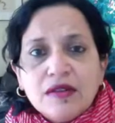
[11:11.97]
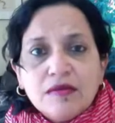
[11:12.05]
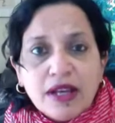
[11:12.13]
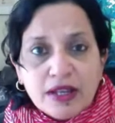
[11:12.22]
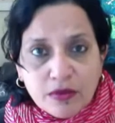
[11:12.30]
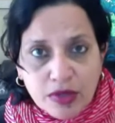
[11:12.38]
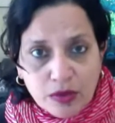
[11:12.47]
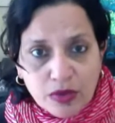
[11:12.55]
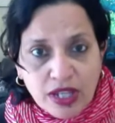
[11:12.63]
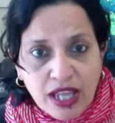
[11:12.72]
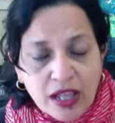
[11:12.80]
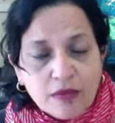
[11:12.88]
and
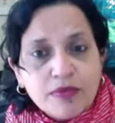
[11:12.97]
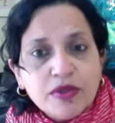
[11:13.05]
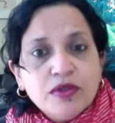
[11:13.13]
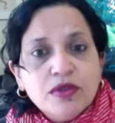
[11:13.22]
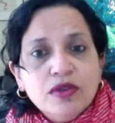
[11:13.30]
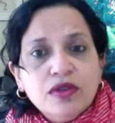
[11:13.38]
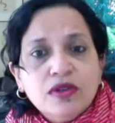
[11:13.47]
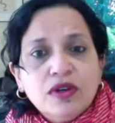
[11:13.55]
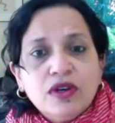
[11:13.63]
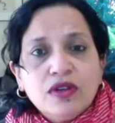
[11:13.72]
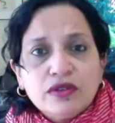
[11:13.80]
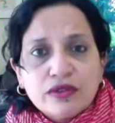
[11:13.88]
we will help you
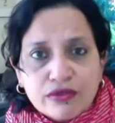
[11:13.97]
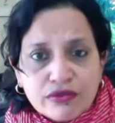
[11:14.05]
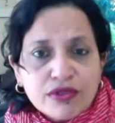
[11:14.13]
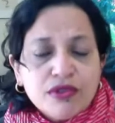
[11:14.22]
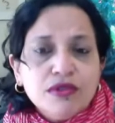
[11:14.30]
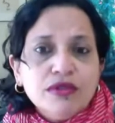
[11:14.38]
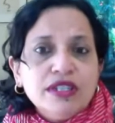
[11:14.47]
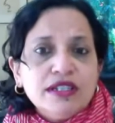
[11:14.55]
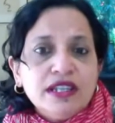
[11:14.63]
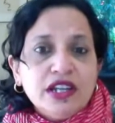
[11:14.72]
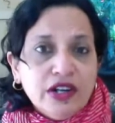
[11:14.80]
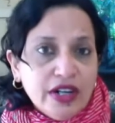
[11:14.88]
through
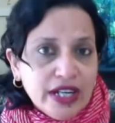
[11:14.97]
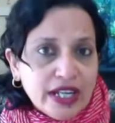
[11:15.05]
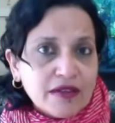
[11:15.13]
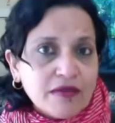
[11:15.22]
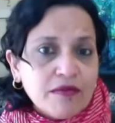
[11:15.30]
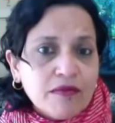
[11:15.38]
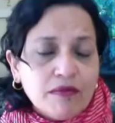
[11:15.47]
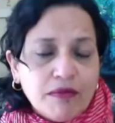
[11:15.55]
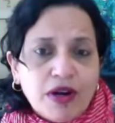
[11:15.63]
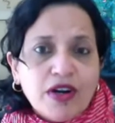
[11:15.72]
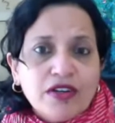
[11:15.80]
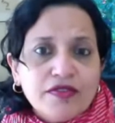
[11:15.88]
the learning
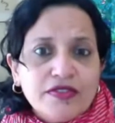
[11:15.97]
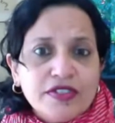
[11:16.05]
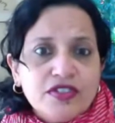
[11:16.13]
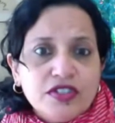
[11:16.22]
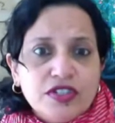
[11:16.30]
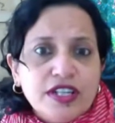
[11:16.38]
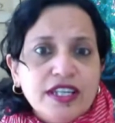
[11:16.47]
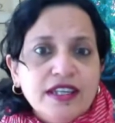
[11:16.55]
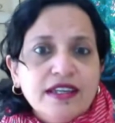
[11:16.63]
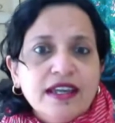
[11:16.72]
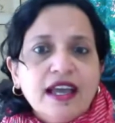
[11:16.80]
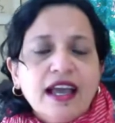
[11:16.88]
part of the
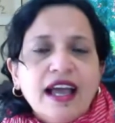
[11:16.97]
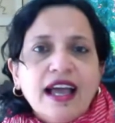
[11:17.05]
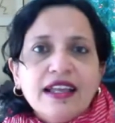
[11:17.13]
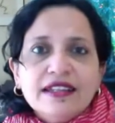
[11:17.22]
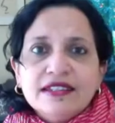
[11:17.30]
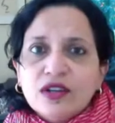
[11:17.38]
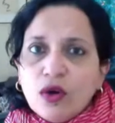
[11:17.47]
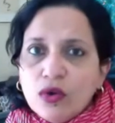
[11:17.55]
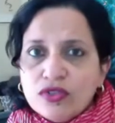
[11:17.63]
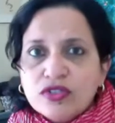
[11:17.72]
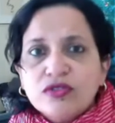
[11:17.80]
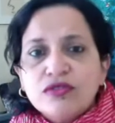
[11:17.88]
journey and
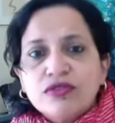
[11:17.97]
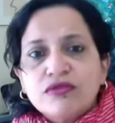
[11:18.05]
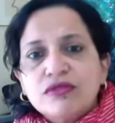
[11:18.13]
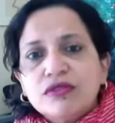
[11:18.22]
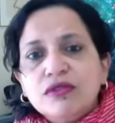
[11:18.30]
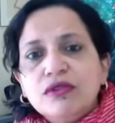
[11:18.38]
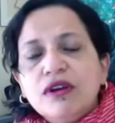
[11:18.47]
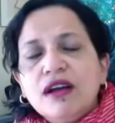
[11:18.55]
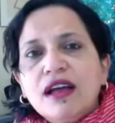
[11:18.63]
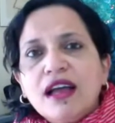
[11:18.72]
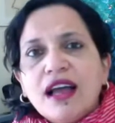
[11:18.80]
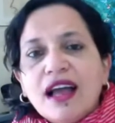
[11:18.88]
coach you
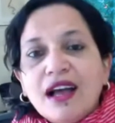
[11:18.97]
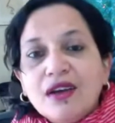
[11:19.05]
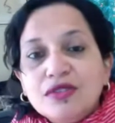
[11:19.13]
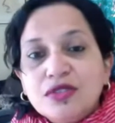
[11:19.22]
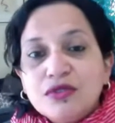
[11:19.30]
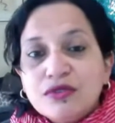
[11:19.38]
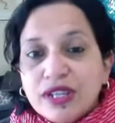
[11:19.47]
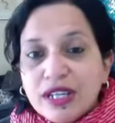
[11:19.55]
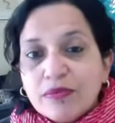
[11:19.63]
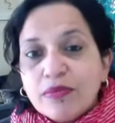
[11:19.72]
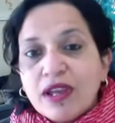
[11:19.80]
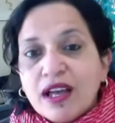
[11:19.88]
through how to
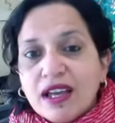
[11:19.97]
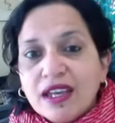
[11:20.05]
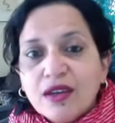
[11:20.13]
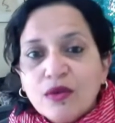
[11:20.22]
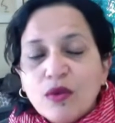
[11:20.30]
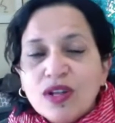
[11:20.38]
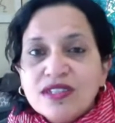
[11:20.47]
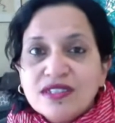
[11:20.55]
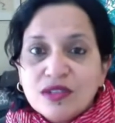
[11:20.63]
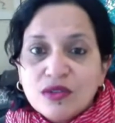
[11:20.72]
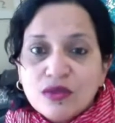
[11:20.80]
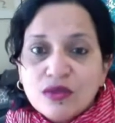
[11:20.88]
reapply
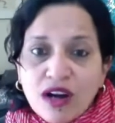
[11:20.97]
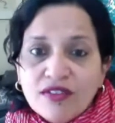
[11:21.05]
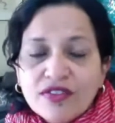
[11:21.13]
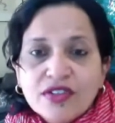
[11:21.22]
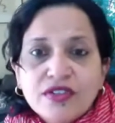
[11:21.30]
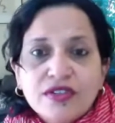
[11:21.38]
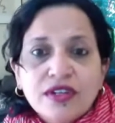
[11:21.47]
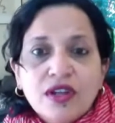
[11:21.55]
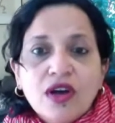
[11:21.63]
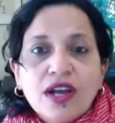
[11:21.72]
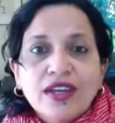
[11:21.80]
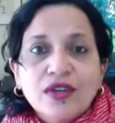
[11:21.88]
once you are further
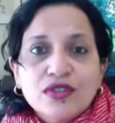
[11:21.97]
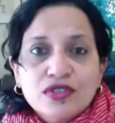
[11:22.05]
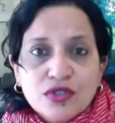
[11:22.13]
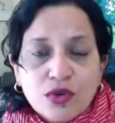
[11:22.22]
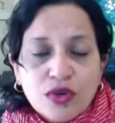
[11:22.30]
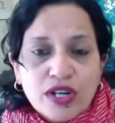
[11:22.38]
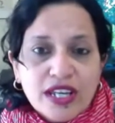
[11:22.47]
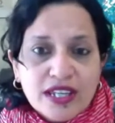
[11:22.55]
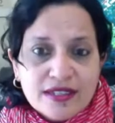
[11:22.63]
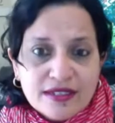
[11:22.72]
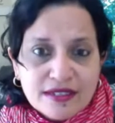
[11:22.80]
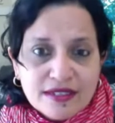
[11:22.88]
along and your
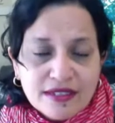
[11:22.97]
story